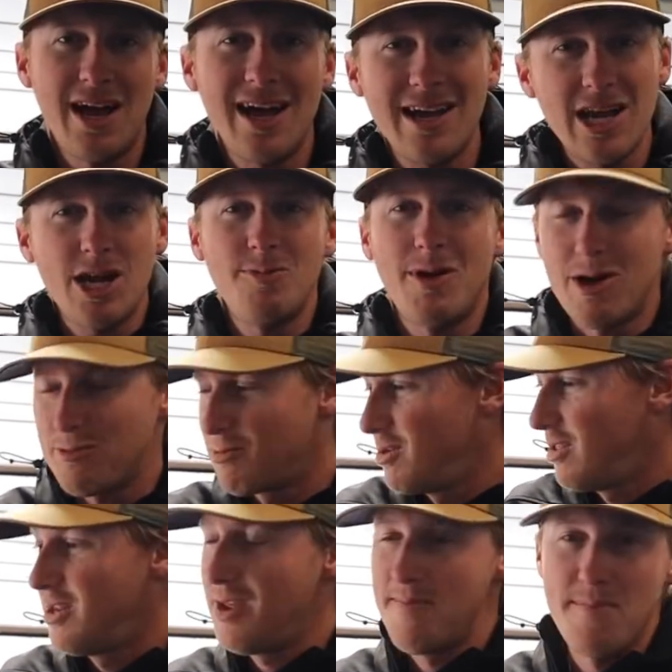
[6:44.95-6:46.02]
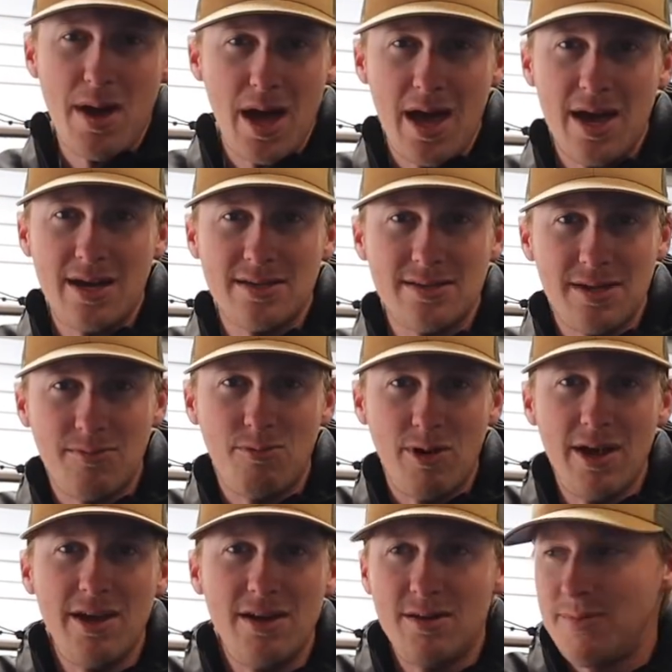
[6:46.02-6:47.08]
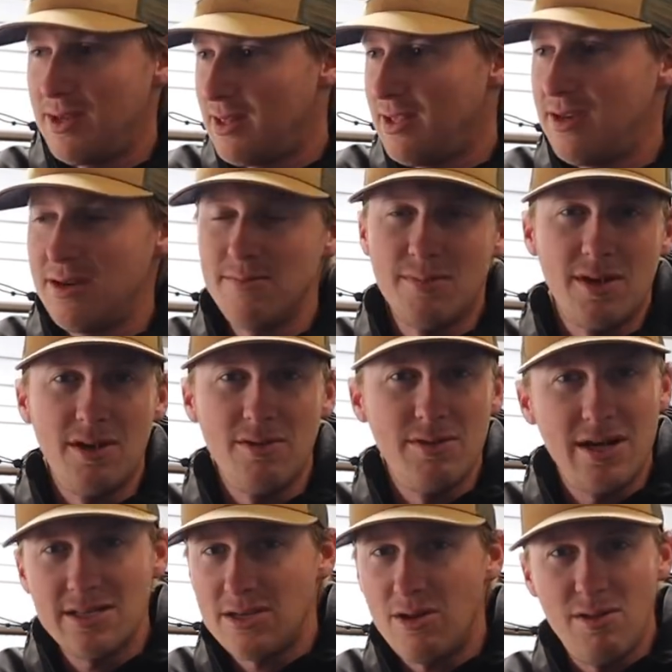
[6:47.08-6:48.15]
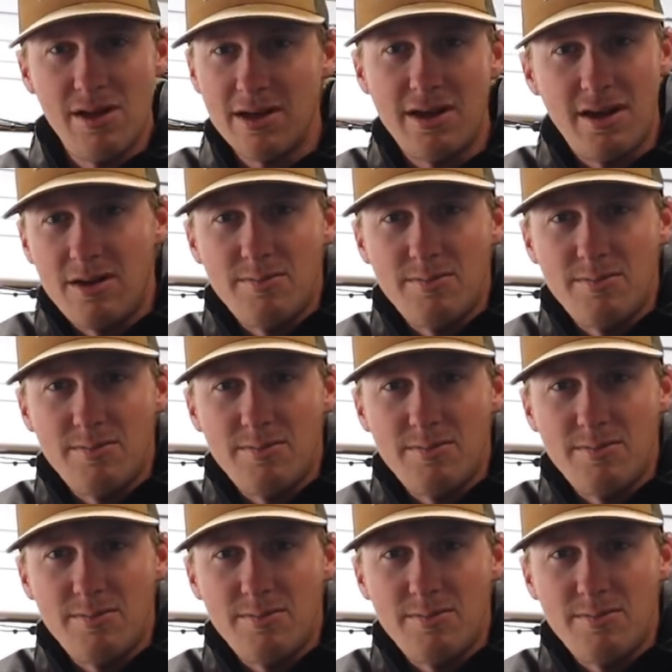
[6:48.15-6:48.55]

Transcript: I care about reeling in bass and weighing them and letting them go. That's all I care